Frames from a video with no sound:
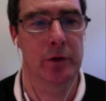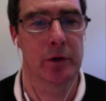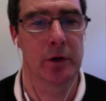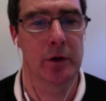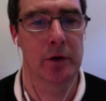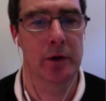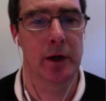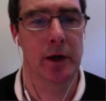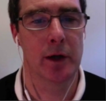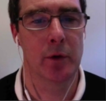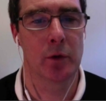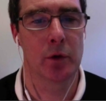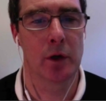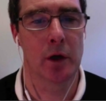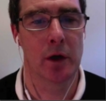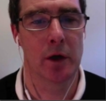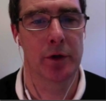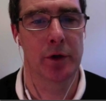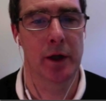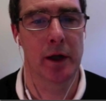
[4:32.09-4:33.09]
okay, we're
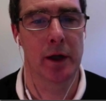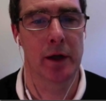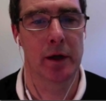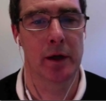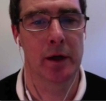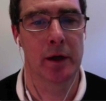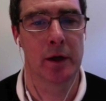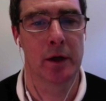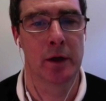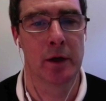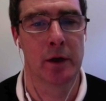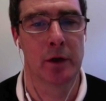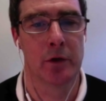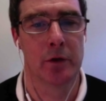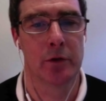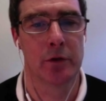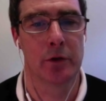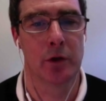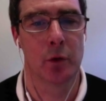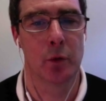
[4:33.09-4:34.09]
all done.
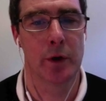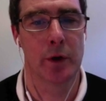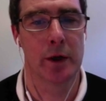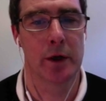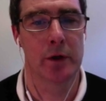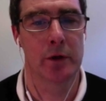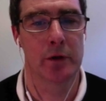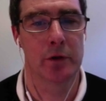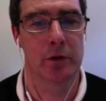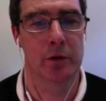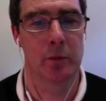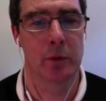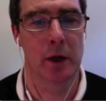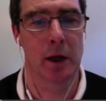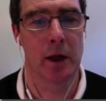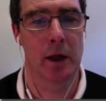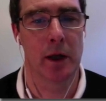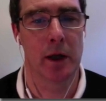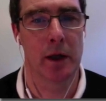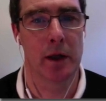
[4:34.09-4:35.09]
So we can
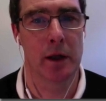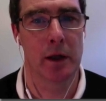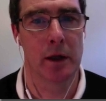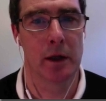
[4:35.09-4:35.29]
display